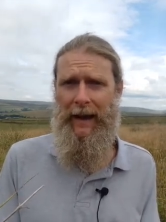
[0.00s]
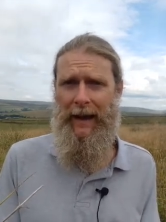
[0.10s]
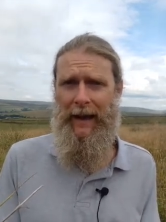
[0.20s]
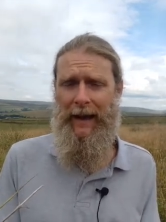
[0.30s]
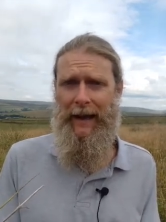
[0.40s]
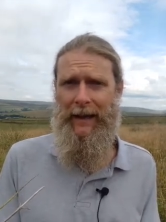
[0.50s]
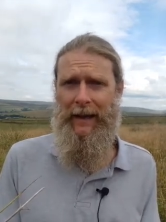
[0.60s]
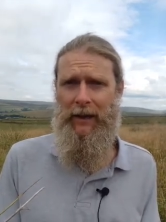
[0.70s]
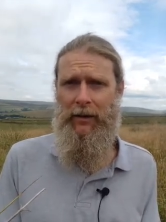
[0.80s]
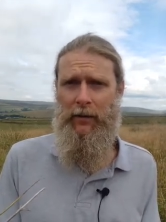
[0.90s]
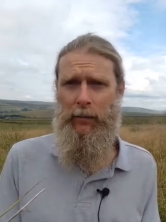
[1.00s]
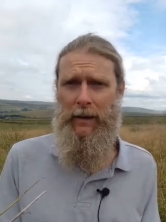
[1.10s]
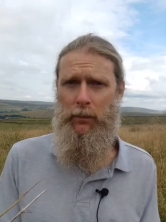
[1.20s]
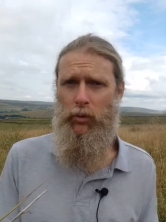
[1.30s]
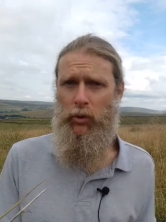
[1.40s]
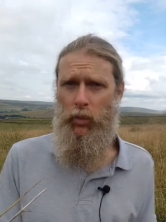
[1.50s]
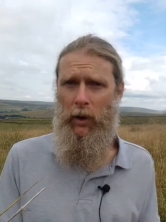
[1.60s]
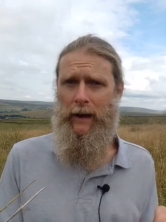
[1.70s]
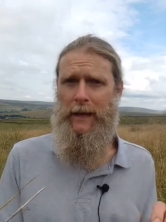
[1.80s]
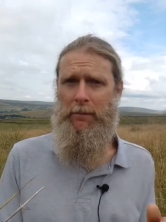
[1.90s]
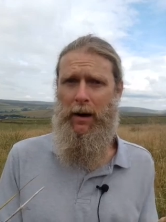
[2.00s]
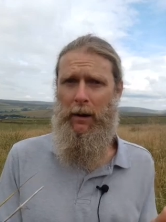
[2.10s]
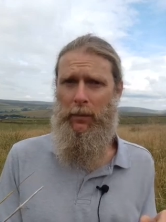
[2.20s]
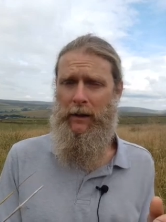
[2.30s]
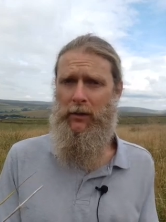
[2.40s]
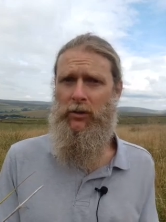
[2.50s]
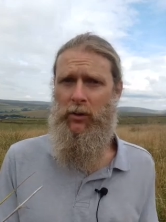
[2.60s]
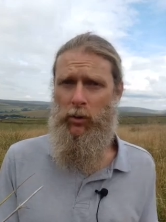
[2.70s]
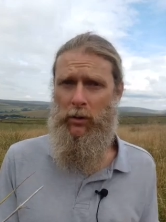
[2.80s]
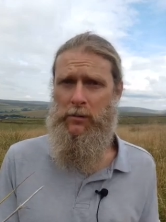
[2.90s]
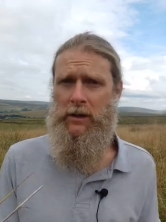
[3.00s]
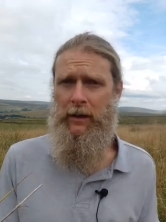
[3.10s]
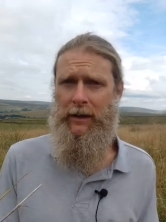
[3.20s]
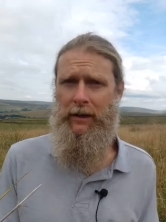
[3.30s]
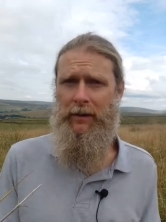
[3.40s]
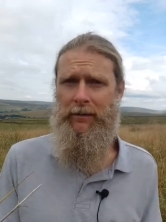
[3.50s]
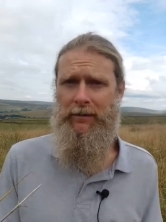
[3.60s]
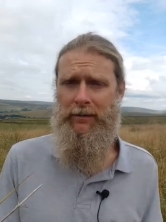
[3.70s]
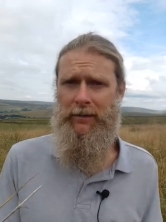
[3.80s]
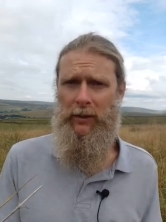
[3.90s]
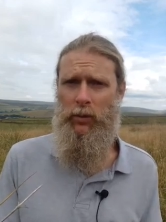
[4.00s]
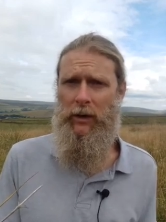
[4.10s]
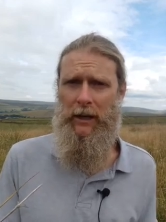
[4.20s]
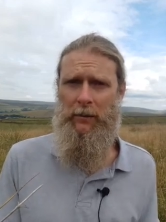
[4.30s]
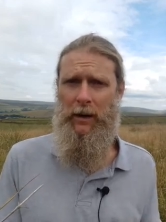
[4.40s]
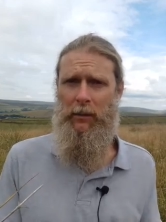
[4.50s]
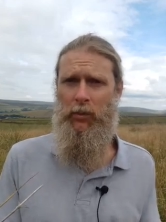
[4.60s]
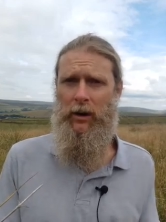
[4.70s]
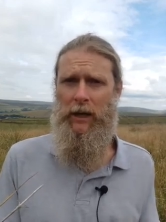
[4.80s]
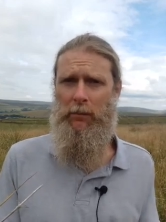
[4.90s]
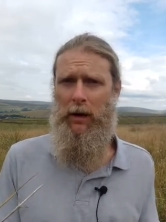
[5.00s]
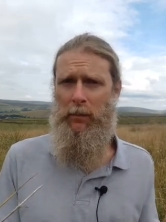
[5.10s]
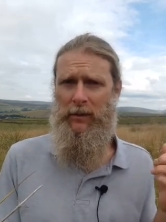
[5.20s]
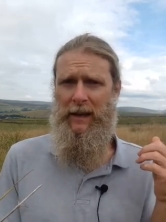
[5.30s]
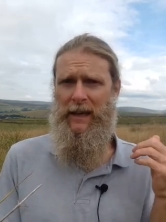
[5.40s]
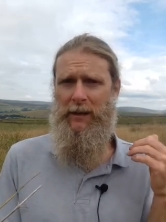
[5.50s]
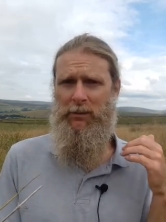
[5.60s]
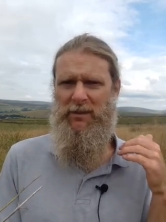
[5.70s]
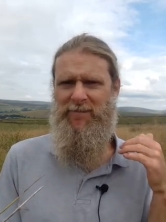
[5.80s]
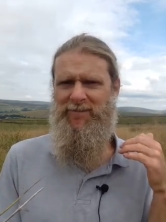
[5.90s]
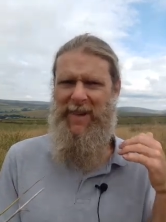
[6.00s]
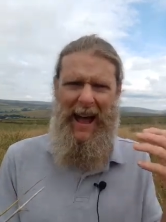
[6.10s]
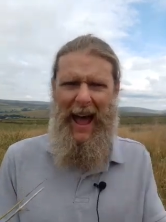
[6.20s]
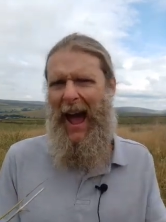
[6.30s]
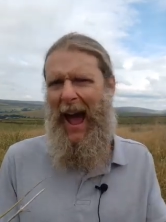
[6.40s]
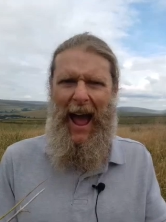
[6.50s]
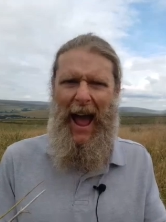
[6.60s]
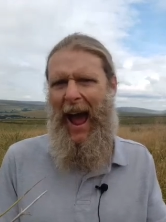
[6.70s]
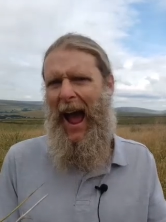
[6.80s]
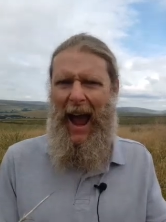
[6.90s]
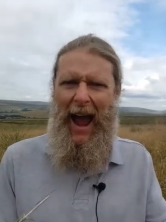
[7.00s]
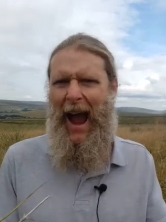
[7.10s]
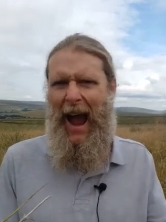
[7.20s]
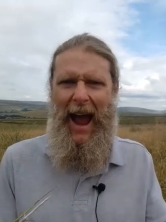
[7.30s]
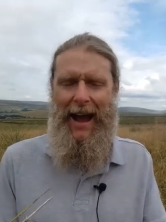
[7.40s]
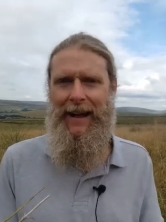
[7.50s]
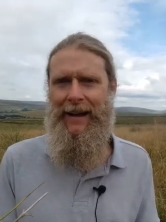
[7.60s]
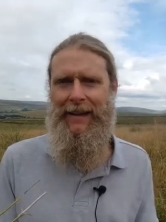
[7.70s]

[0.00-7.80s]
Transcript: and people would wind him up, but they used to call him psycho. they'd wind him up, wind him up, and then he would, ah!